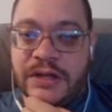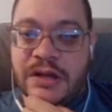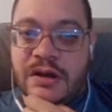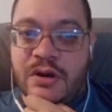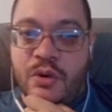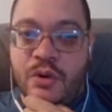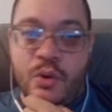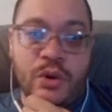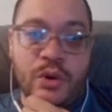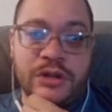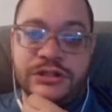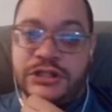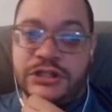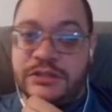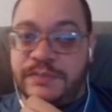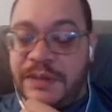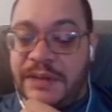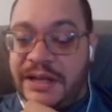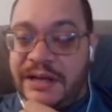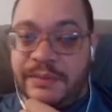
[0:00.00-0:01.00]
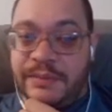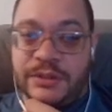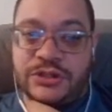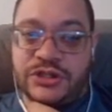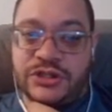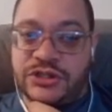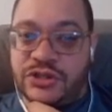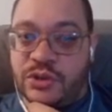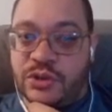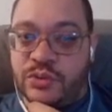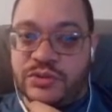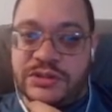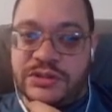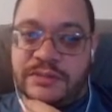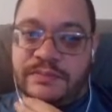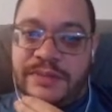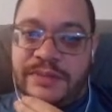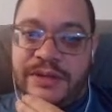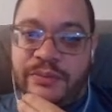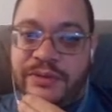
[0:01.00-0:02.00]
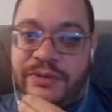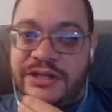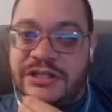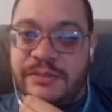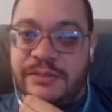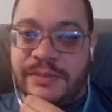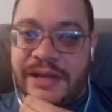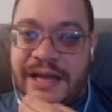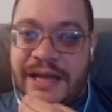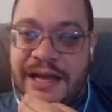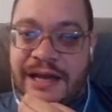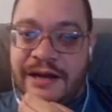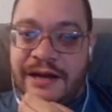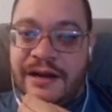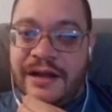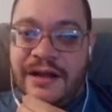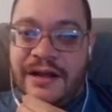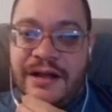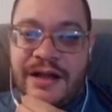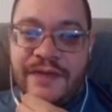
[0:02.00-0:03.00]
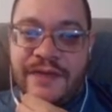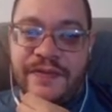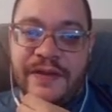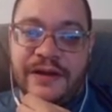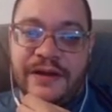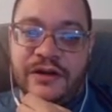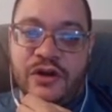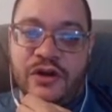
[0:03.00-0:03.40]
or just play a bunch of stones and be reasonably ahead, and then go